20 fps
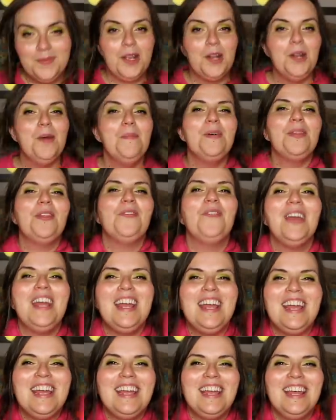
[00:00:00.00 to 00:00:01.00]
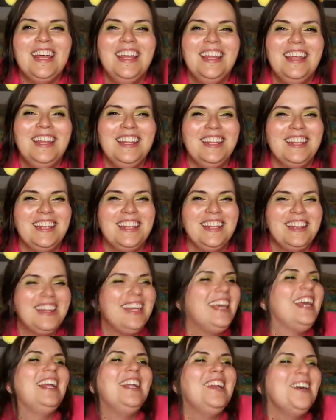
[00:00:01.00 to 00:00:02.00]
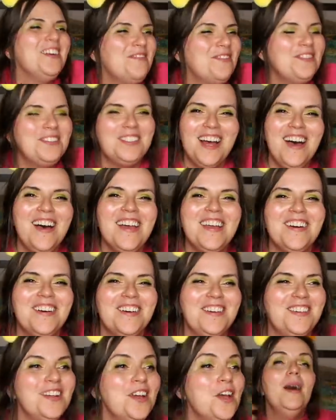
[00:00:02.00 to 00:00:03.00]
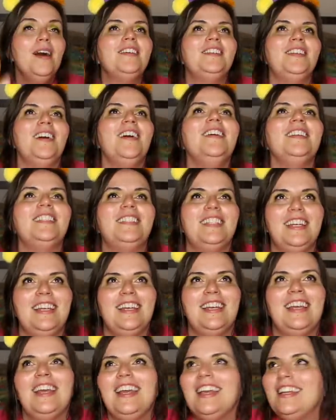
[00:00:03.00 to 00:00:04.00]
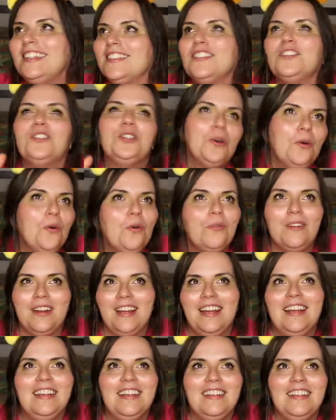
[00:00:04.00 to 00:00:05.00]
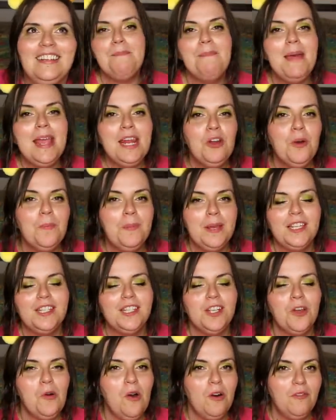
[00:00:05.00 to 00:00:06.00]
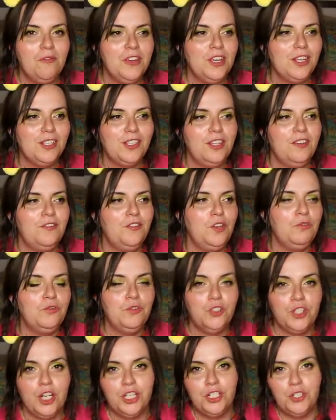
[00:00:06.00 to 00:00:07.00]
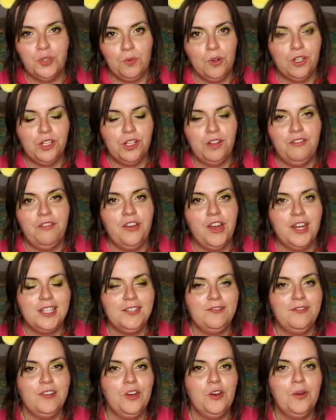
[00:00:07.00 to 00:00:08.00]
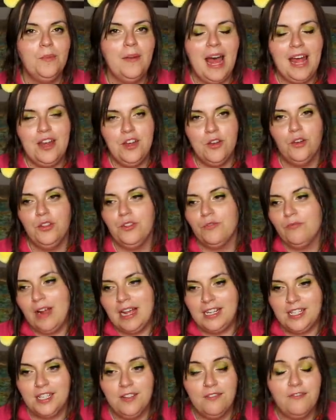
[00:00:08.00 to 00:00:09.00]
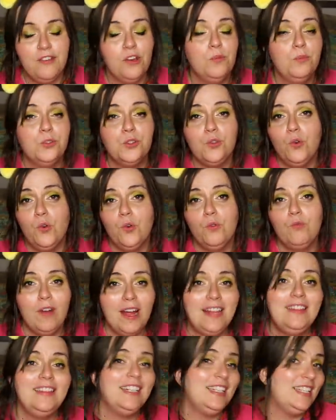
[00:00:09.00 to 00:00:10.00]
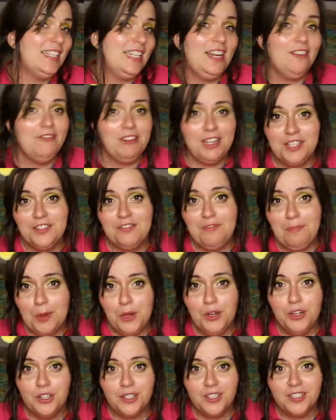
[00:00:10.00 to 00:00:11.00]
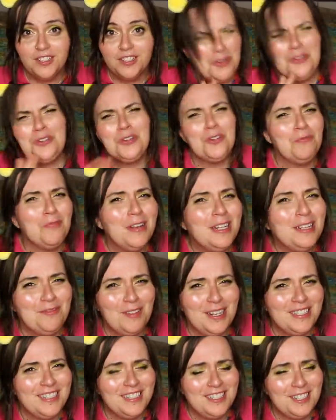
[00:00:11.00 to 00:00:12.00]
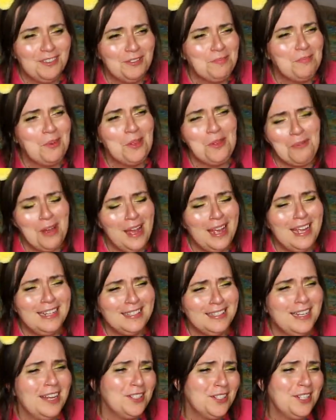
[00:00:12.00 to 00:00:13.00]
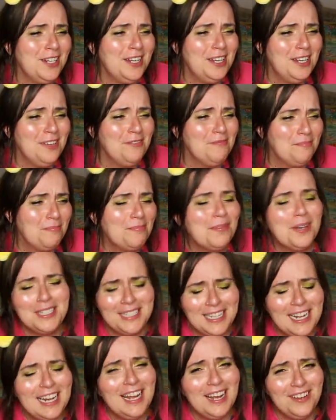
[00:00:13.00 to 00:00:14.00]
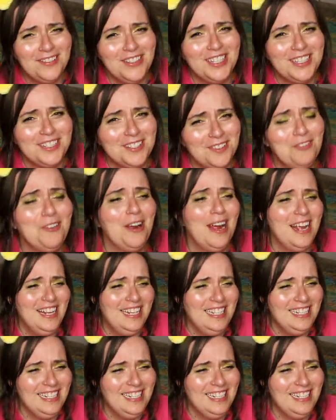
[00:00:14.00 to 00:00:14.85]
Number three! the hill I will die on. Mark Darcy is a Tory. It may not be so obvious if you've just watched the first film and not the rest of the films or read the series of books. You should read the rest of the series, by the way. It's actually bloody hilarious and great.